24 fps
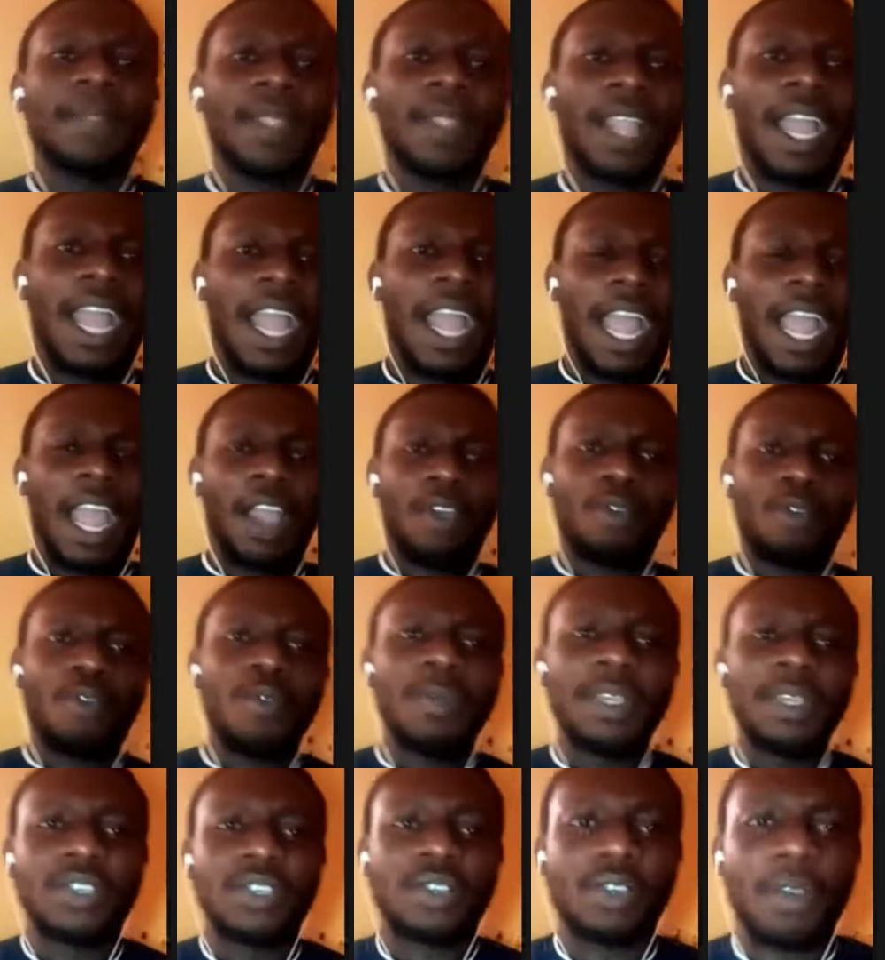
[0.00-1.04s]
I
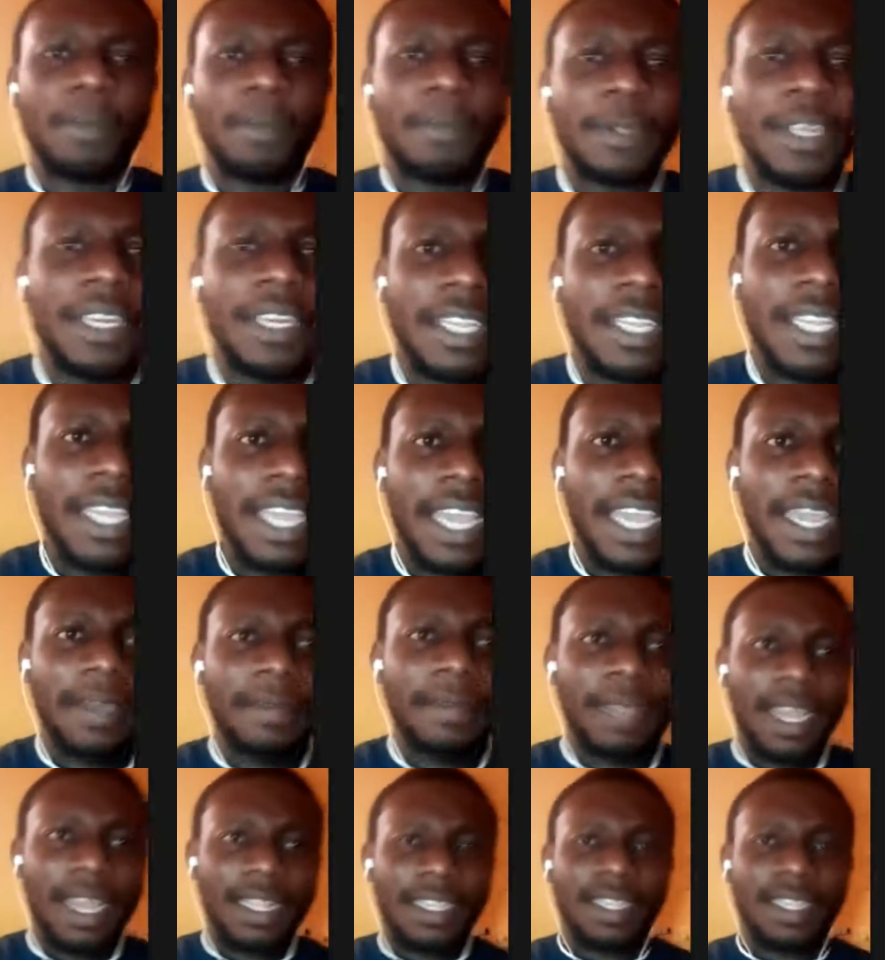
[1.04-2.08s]
won't be stopping
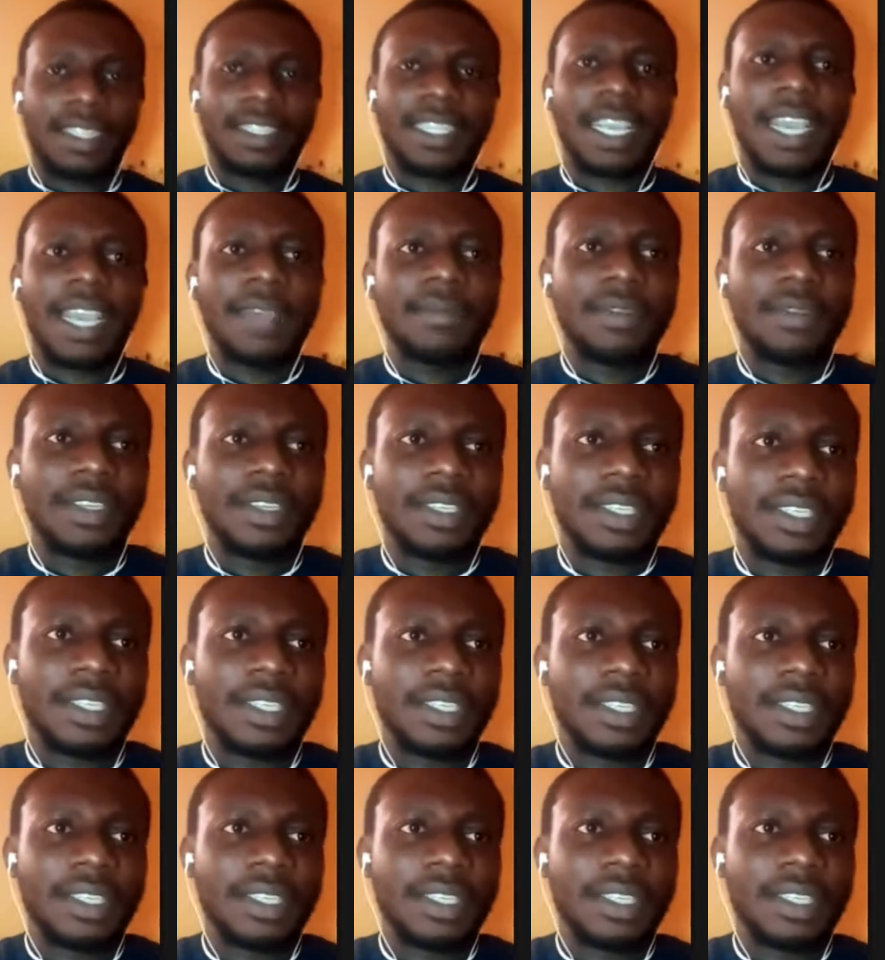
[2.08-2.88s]
here. I think time is